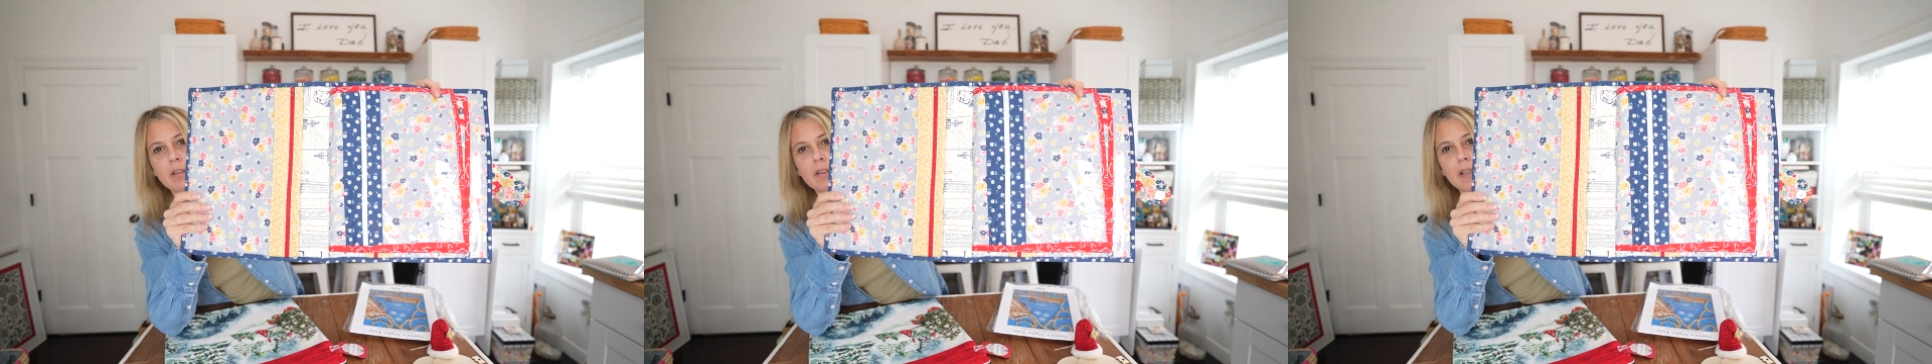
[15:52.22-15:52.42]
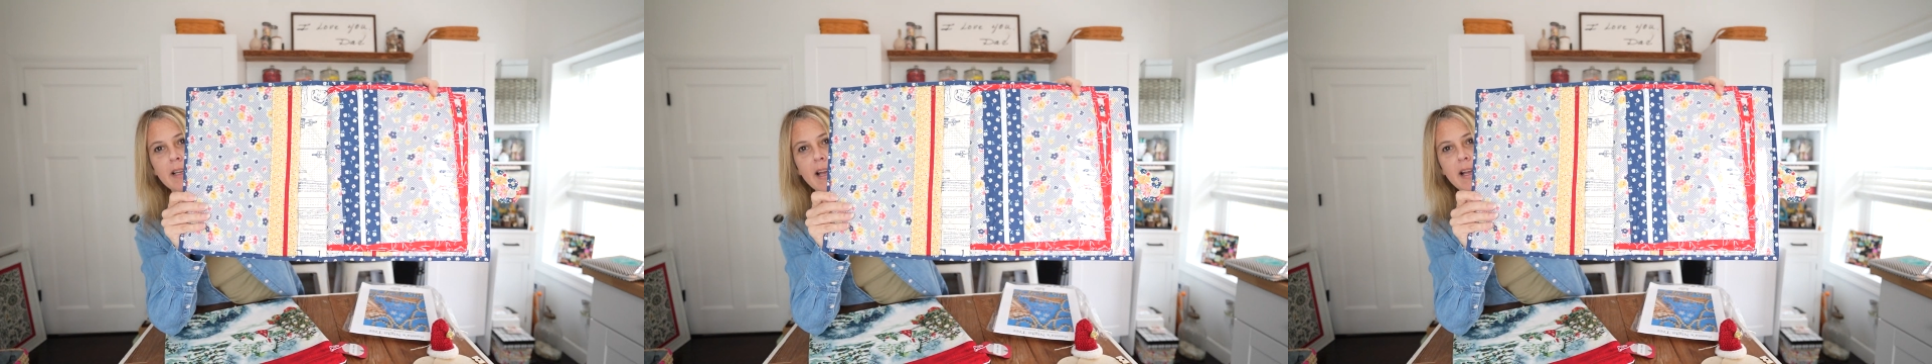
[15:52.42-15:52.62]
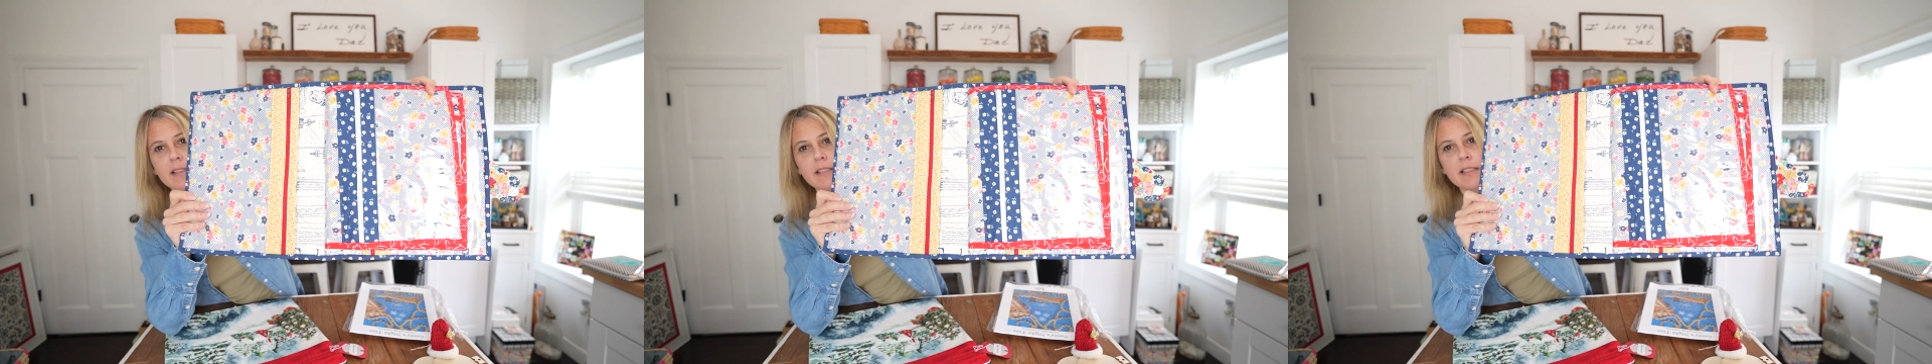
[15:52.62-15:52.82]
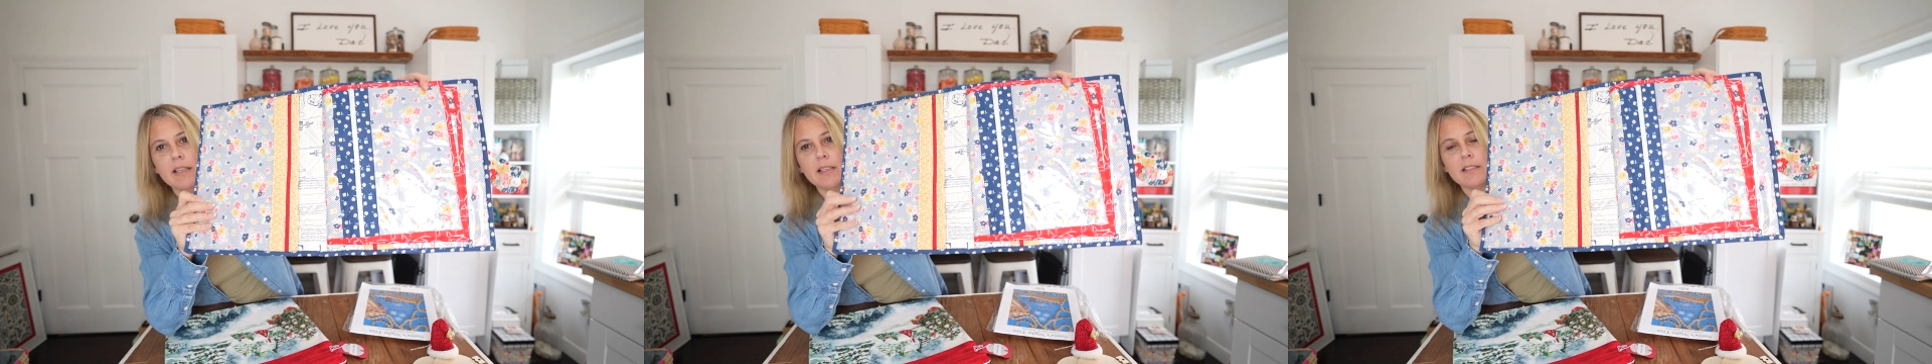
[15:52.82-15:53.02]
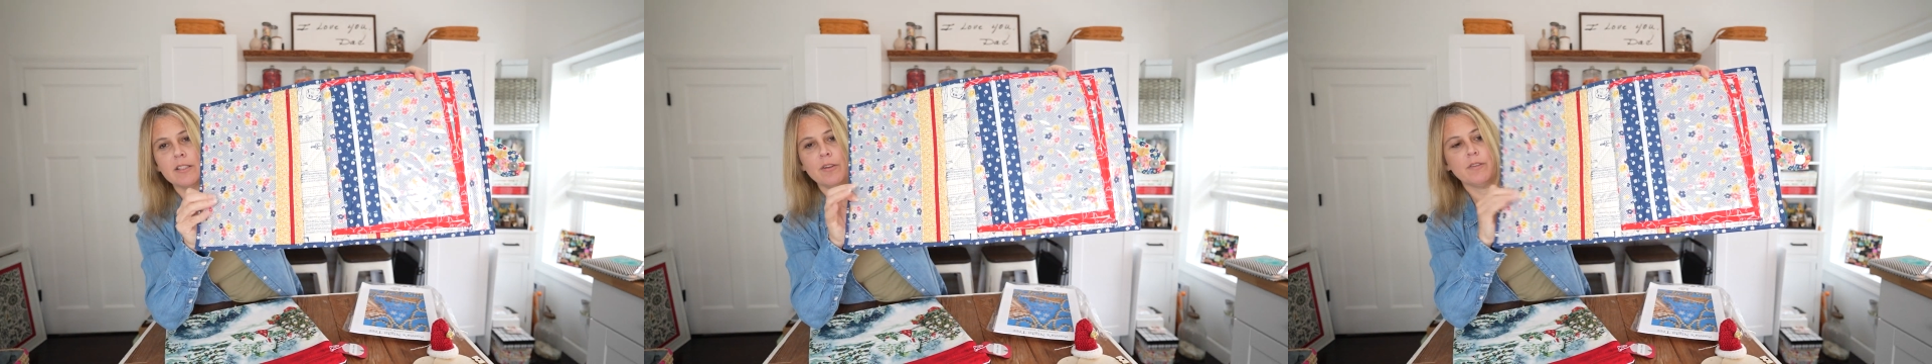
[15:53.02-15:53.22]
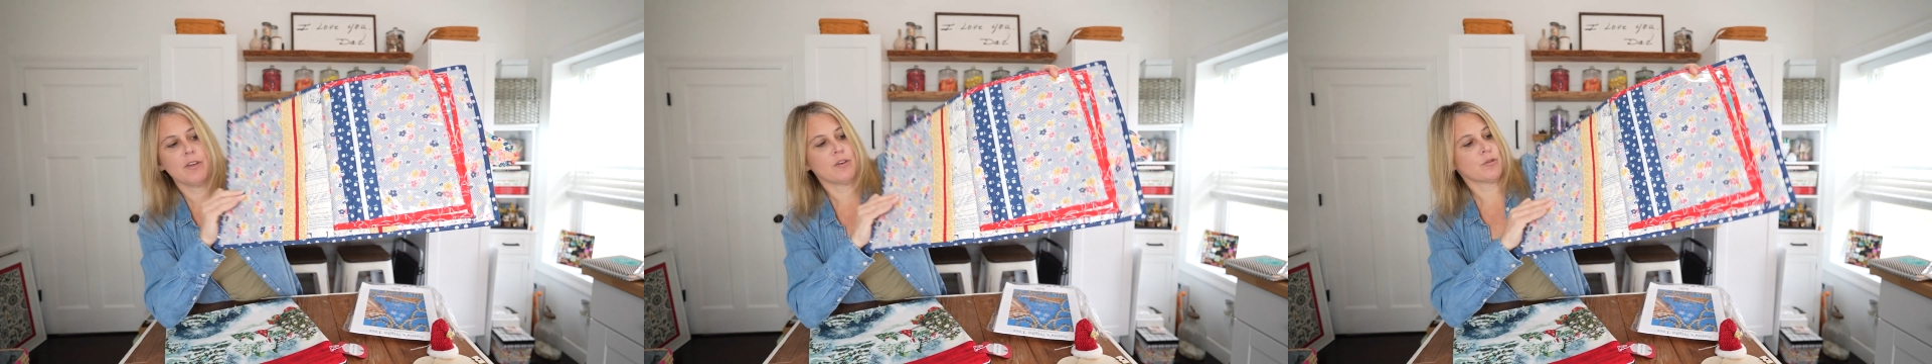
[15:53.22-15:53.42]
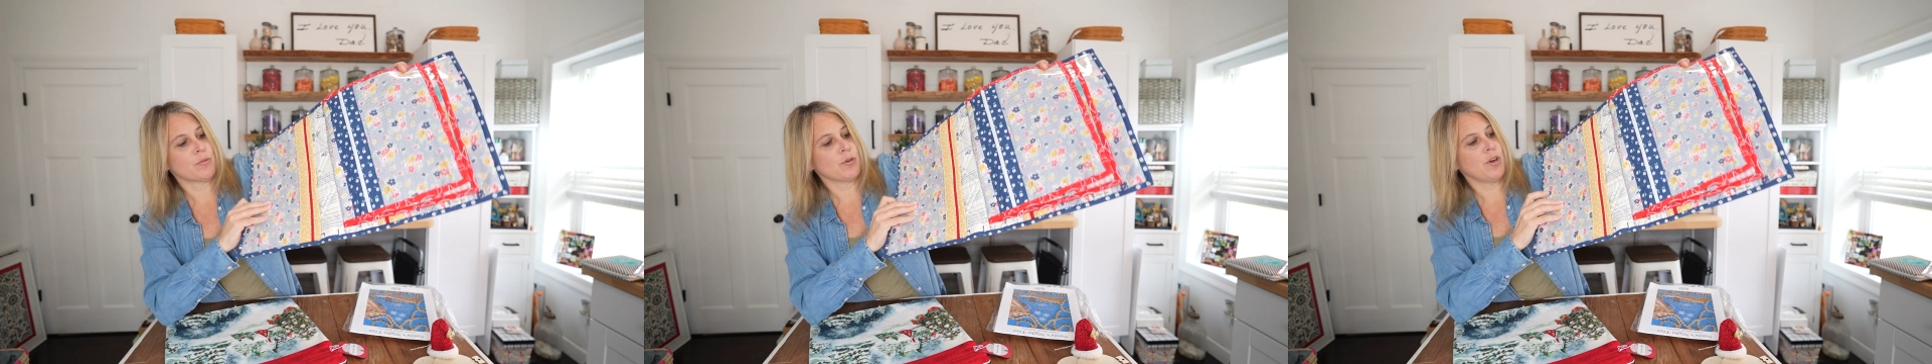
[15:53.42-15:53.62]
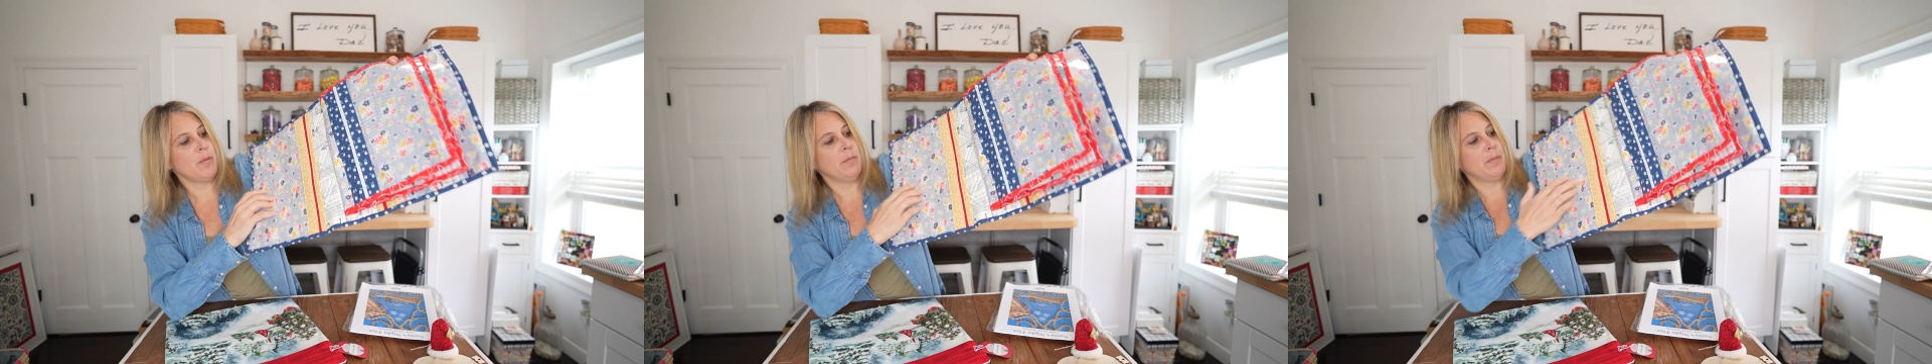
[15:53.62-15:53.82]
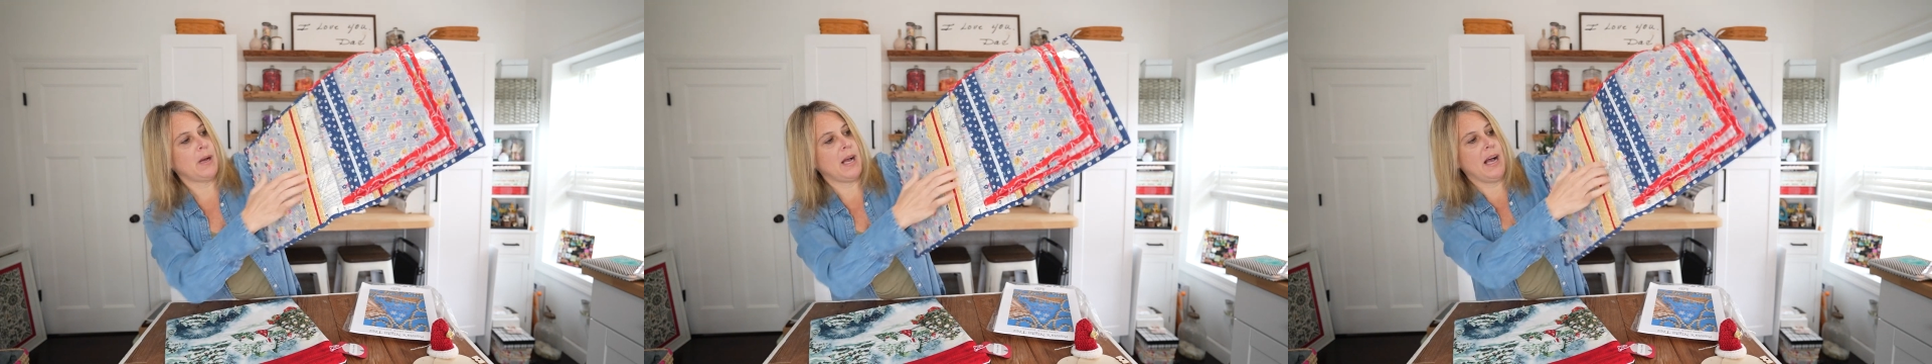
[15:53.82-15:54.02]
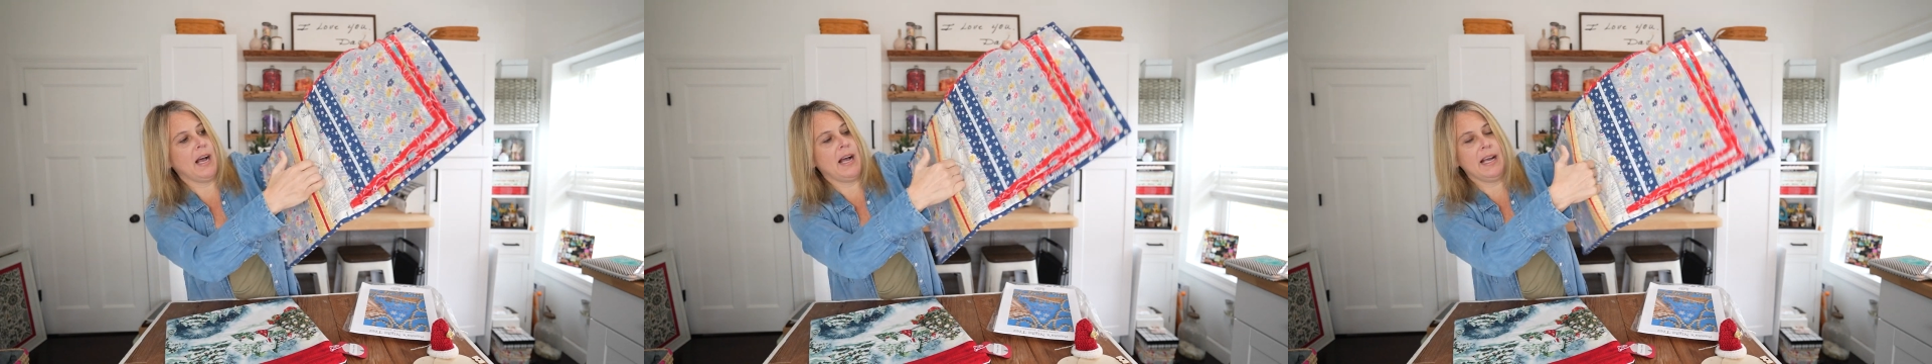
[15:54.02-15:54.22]
it has in it. So there's room
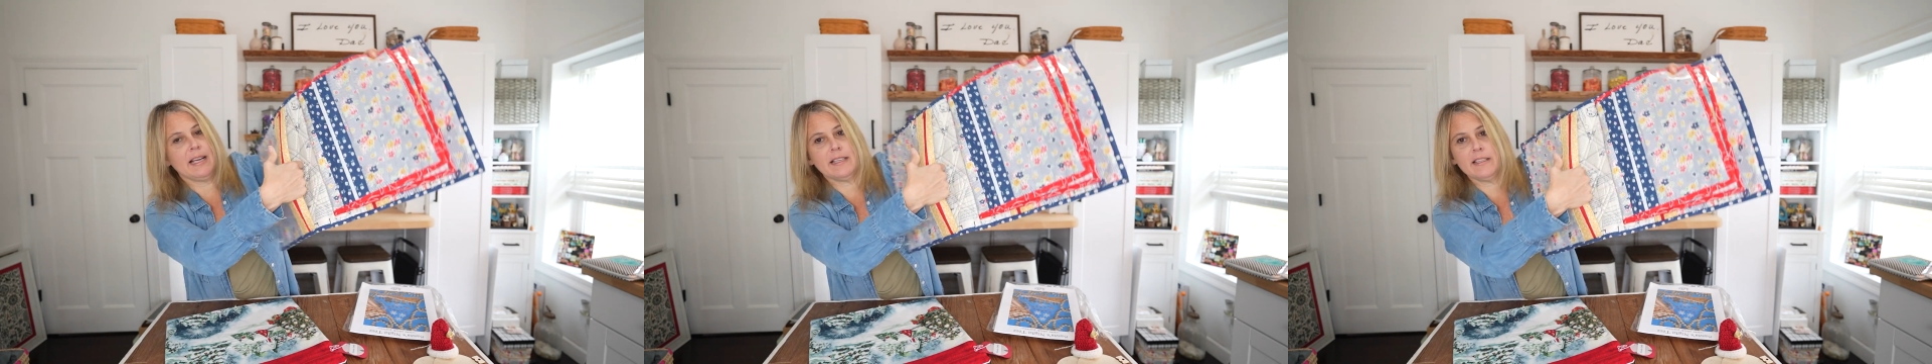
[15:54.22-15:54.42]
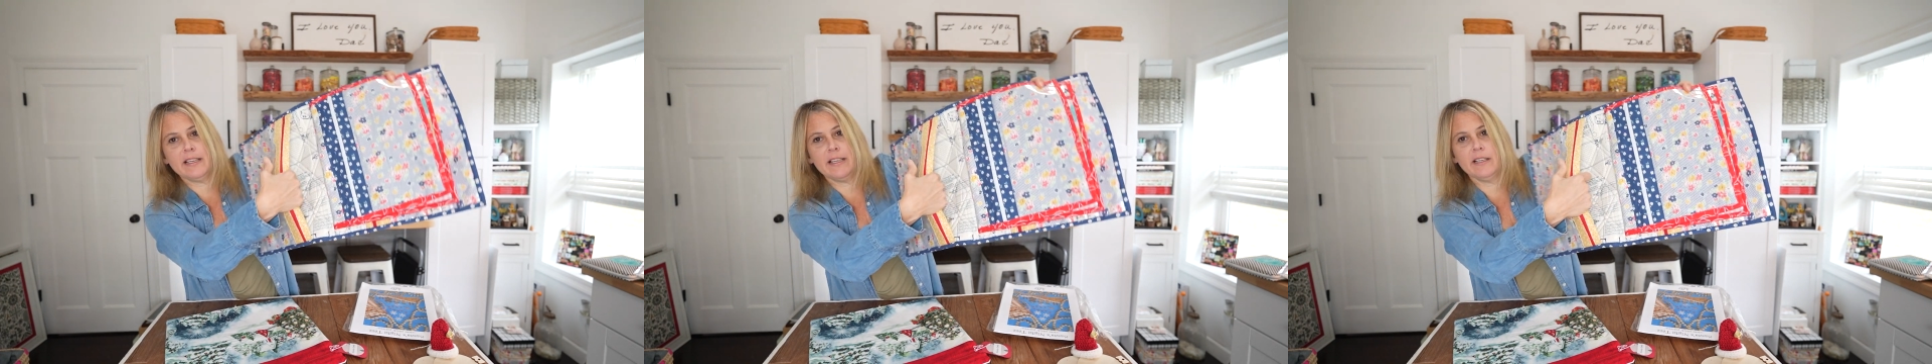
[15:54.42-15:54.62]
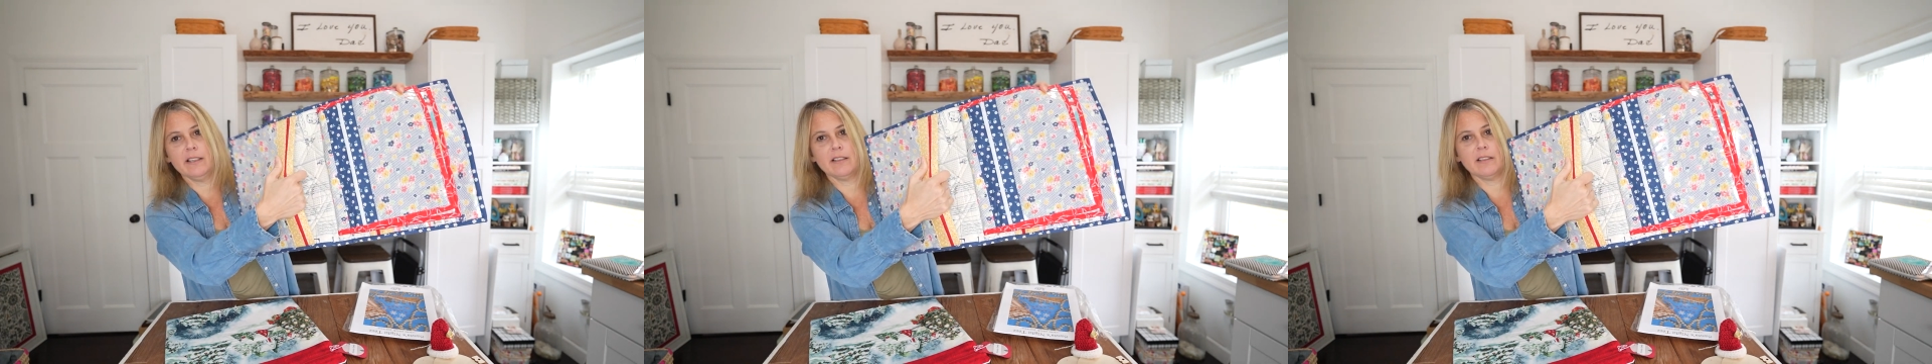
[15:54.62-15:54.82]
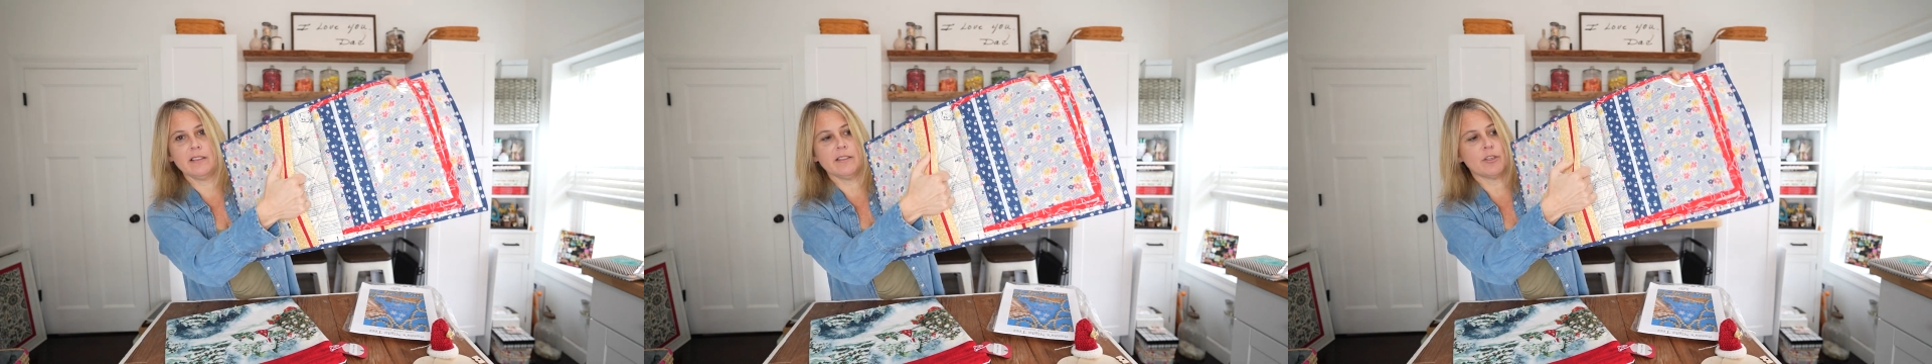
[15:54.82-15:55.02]
behind here,